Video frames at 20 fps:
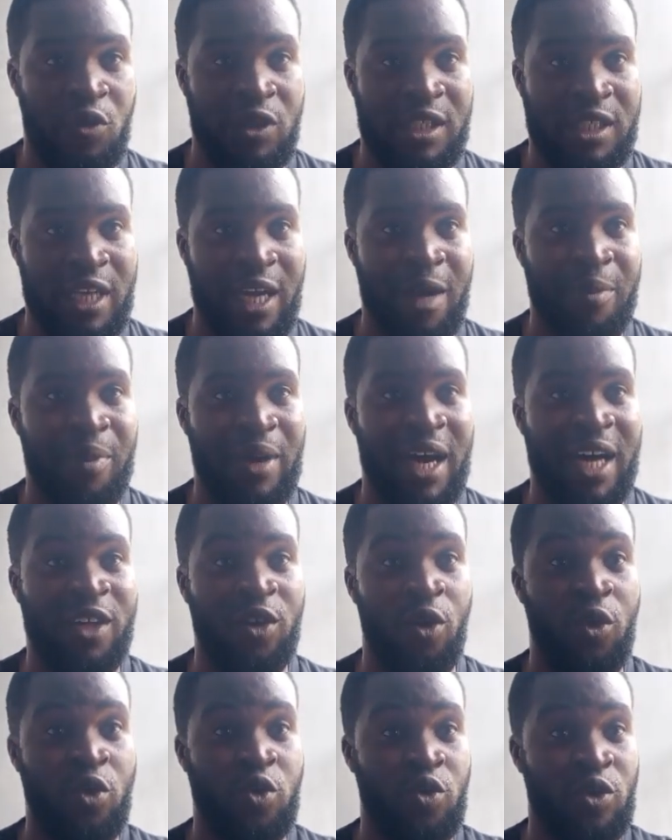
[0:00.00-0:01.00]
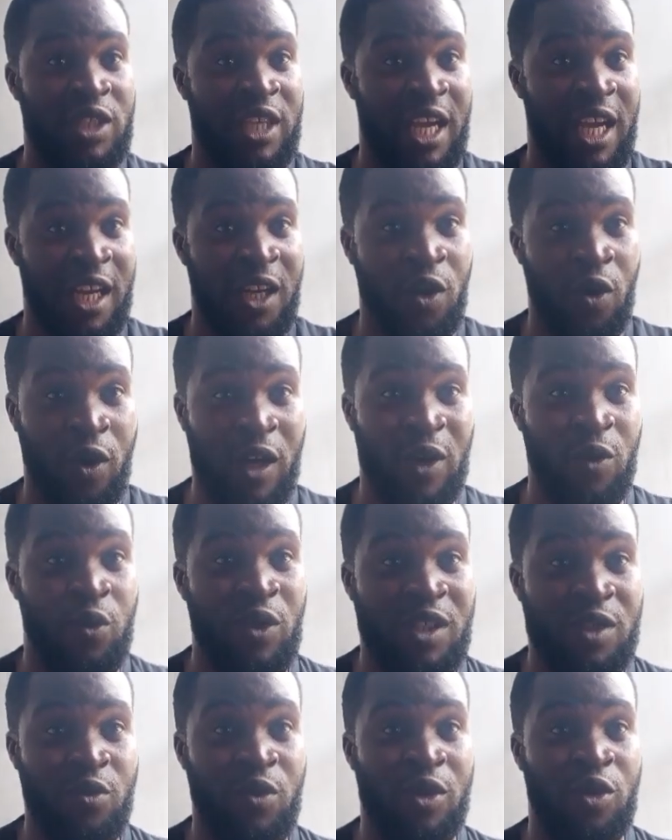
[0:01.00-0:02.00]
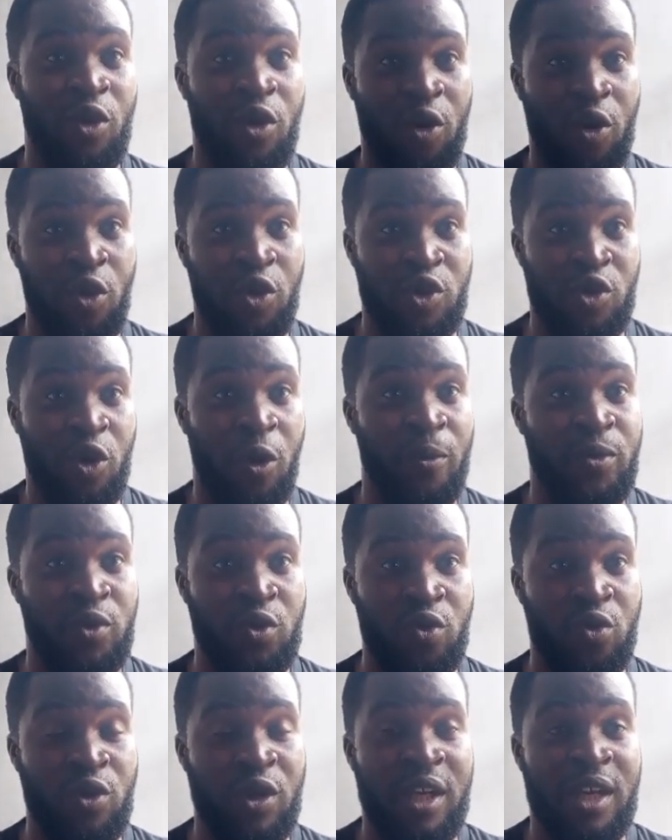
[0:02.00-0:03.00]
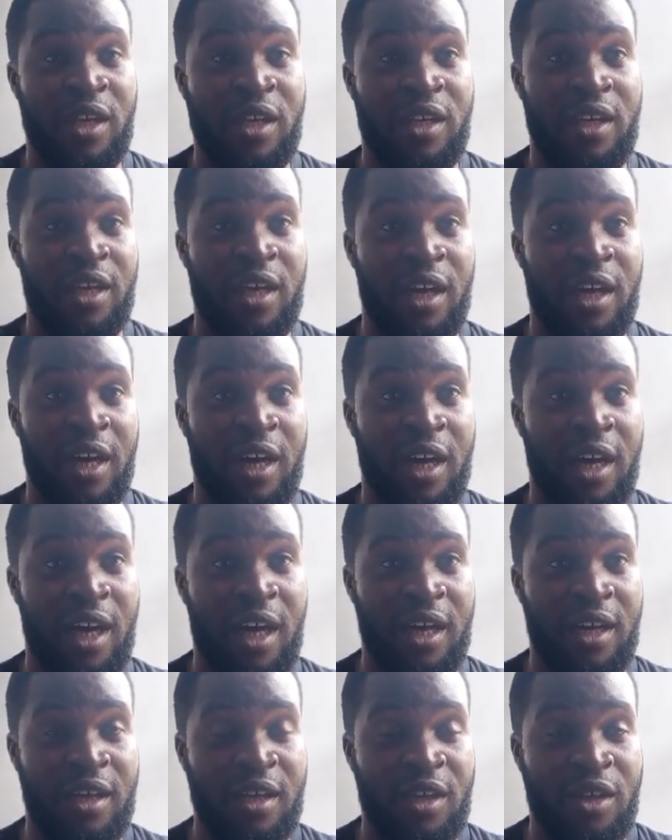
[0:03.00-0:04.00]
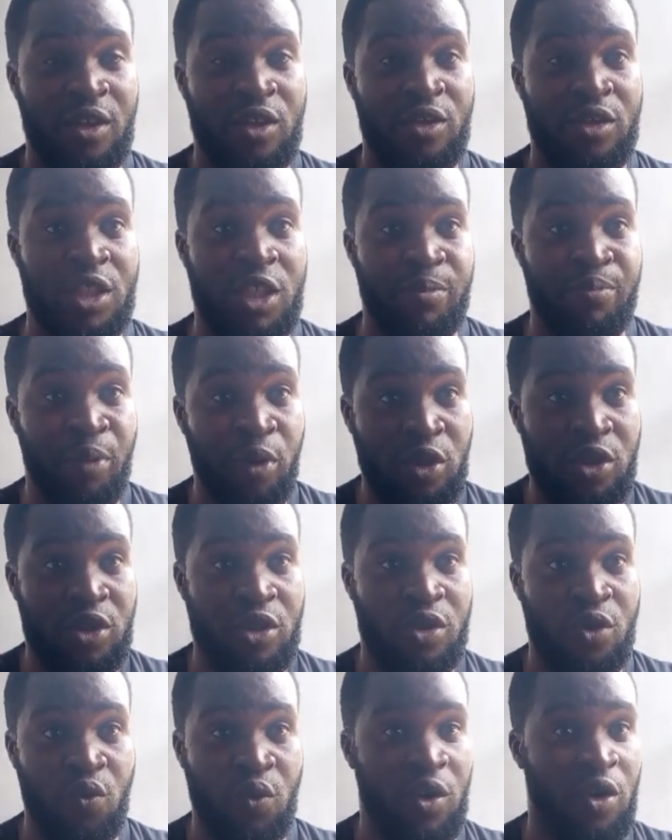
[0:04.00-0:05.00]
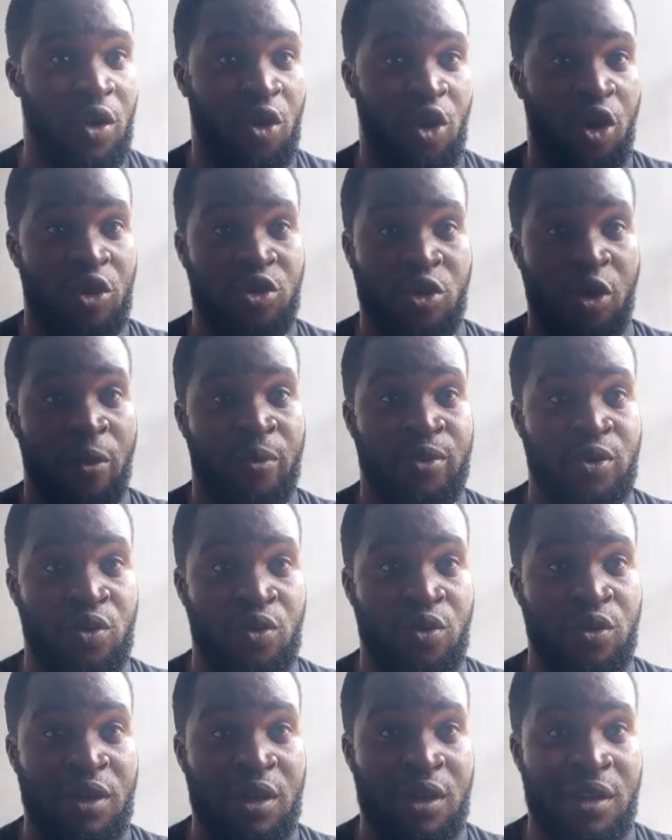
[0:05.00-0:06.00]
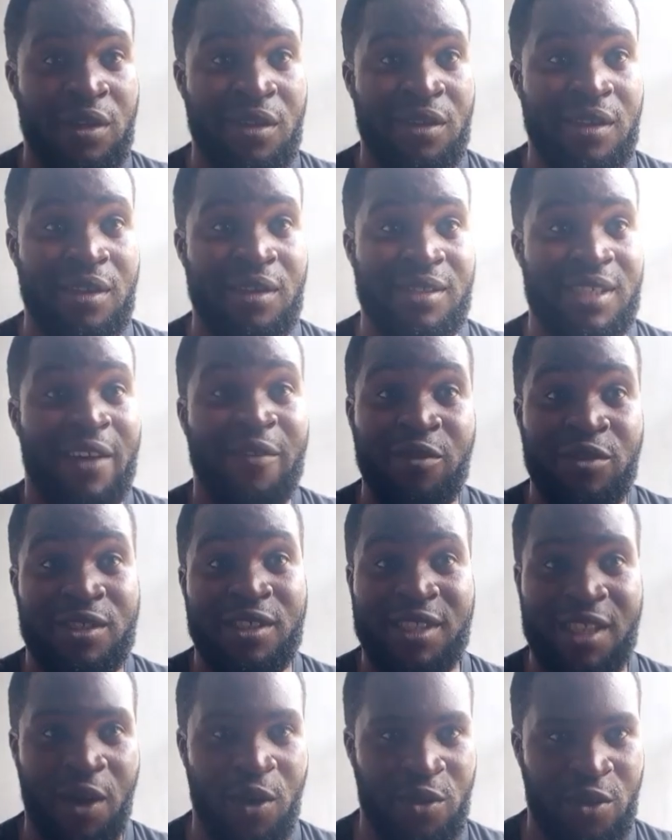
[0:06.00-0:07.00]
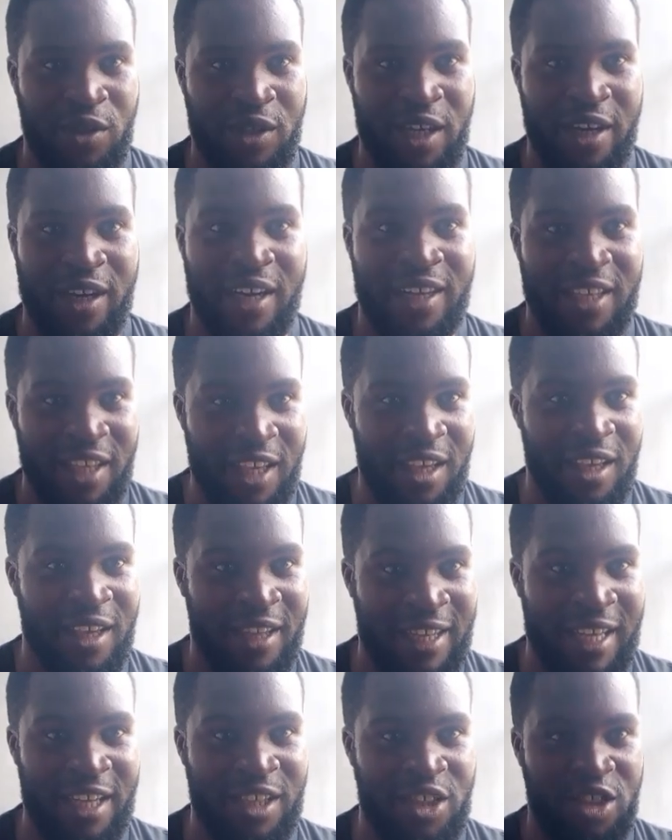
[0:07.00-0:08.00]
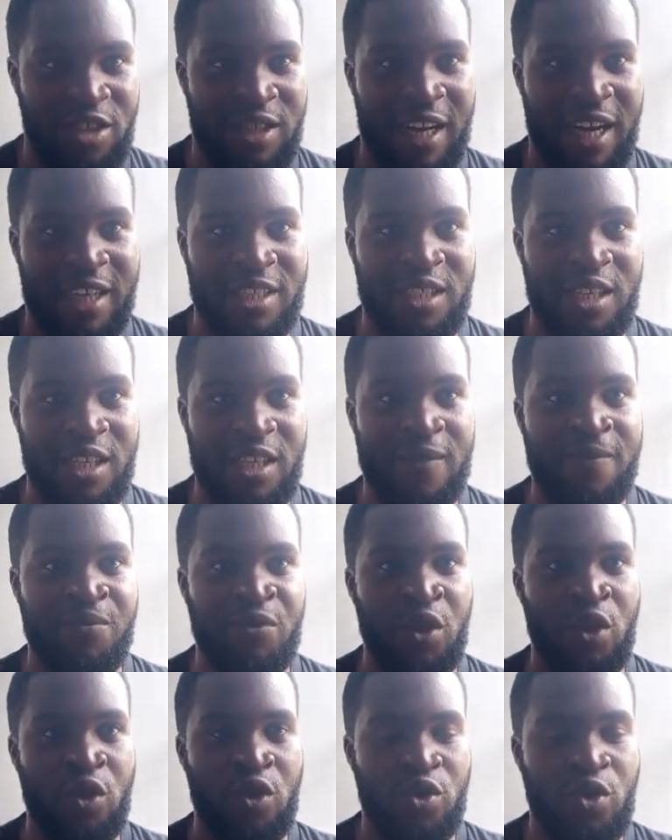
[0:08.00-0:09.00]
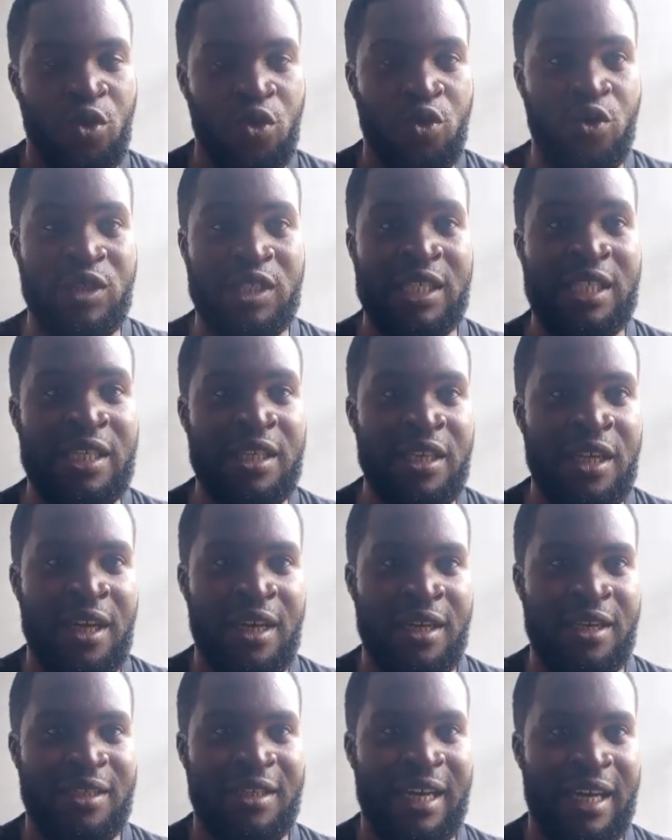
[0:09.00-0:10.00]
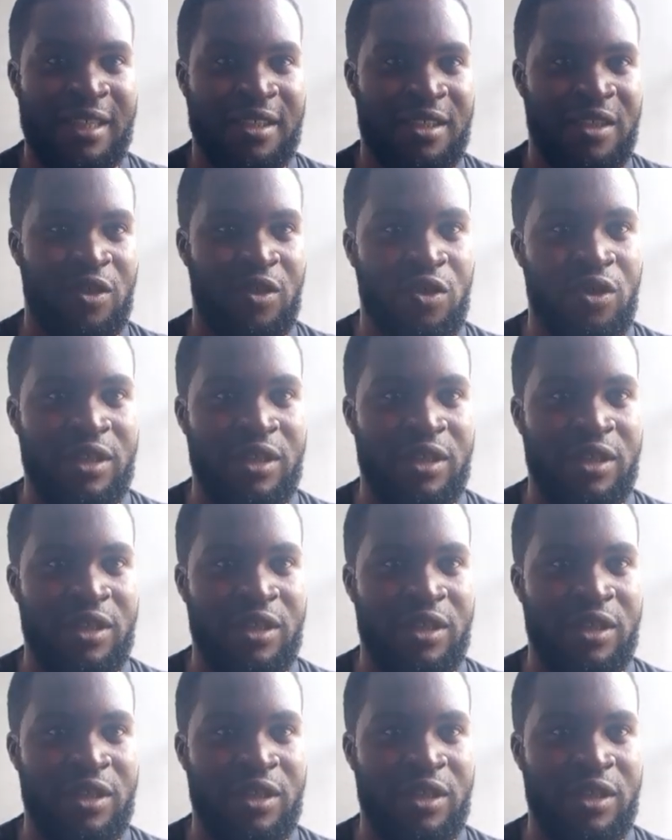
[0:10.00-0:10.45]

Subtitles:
with tap and also the end lock, which will not cost up to the boats will not cost up to 70,000 naira in Nigeria, actually. So you see that